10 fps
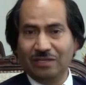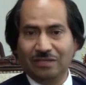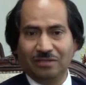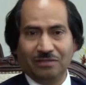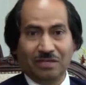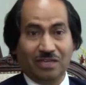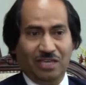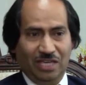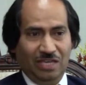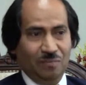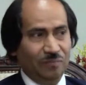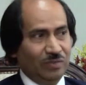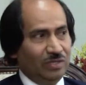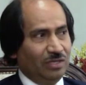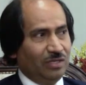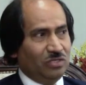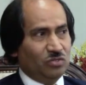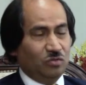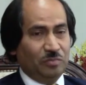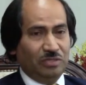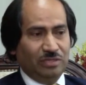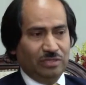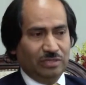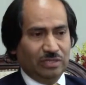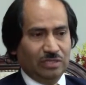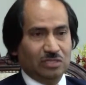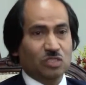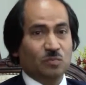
And I came, he showed me and